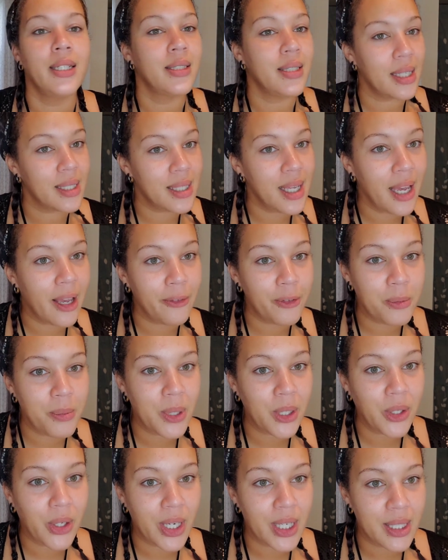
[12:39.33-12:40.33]
Doesn't have to
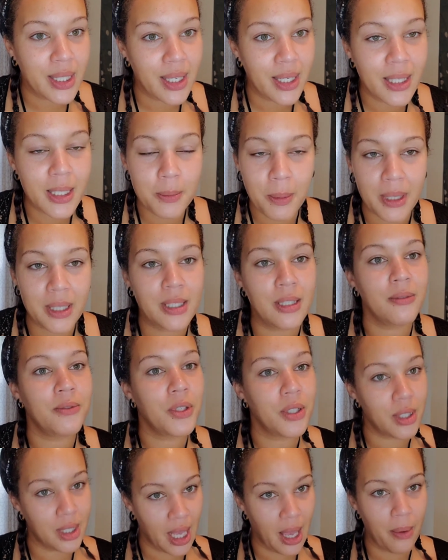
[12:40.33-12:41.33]
be crazy expensive.
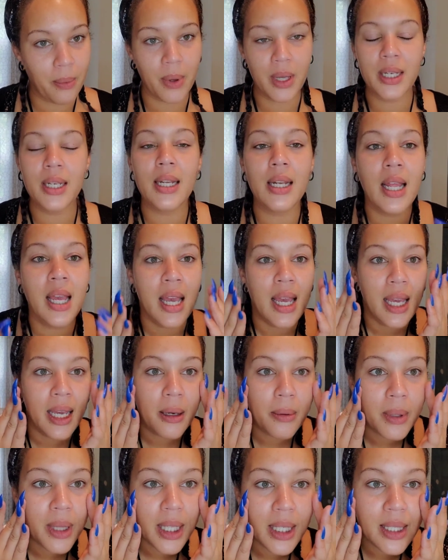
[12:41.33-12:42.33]
Just get one, and it
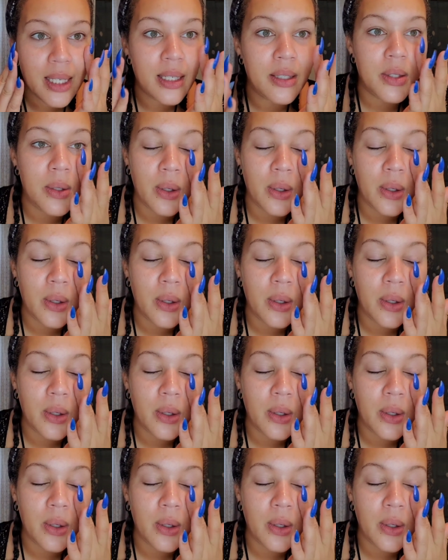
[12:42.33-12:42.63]
really does.